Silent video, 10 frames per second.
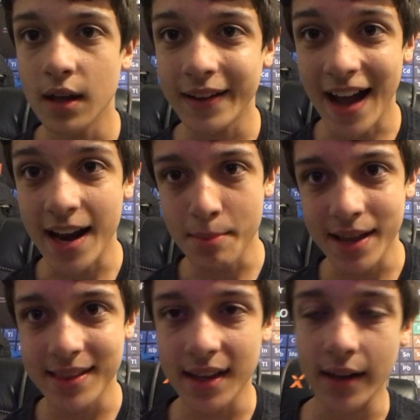kind of
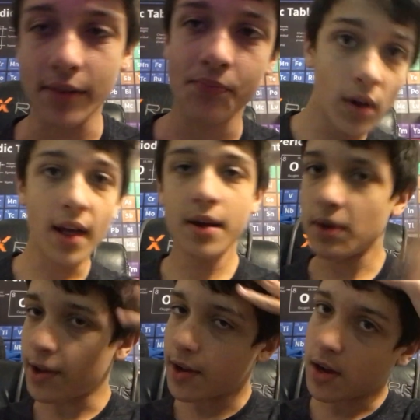my thing. Well,
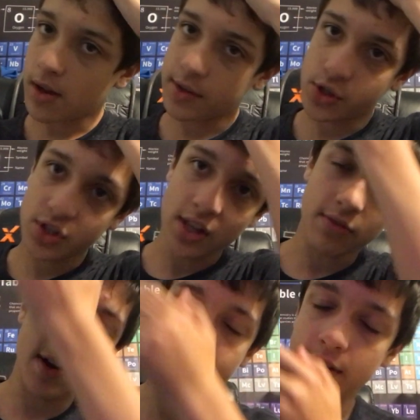anyway, let's just get
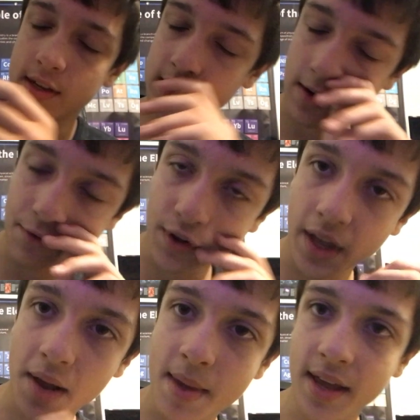right into this. I don't feel
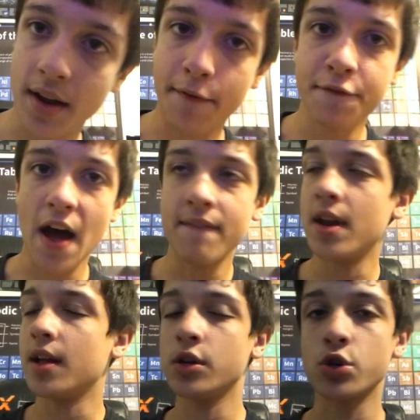like making a
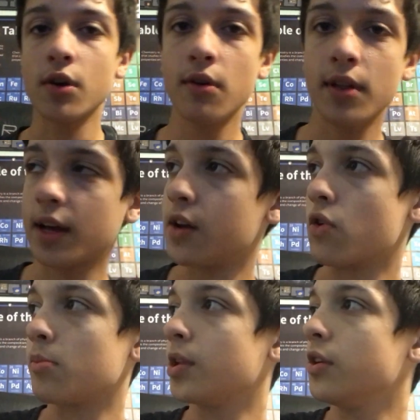5-minute intro like I
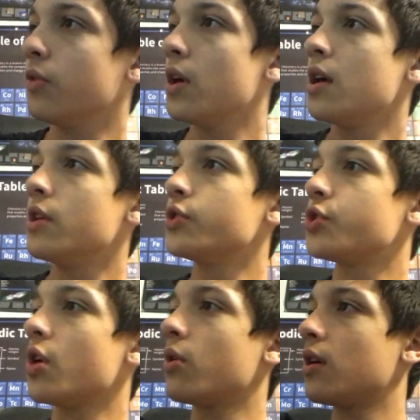normally do.
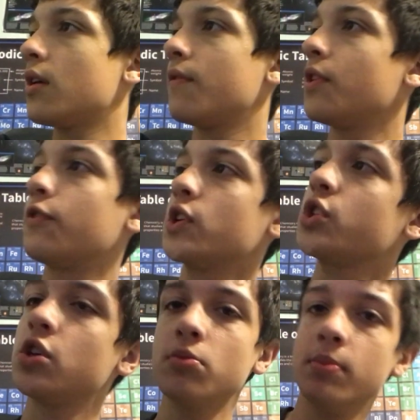So, the
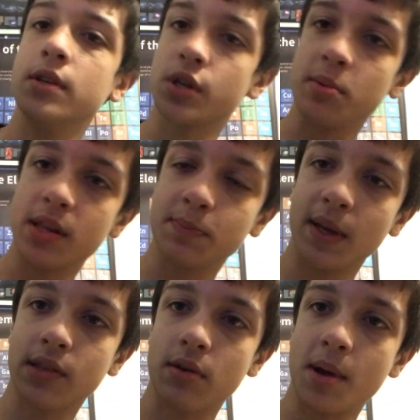first cube is going to be this
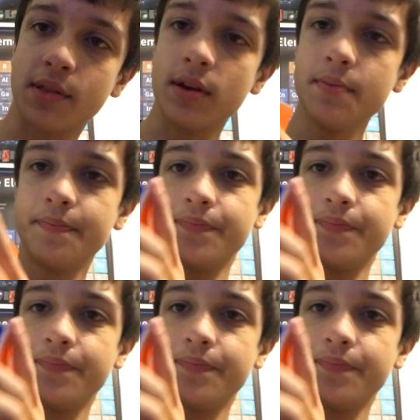big 3x3.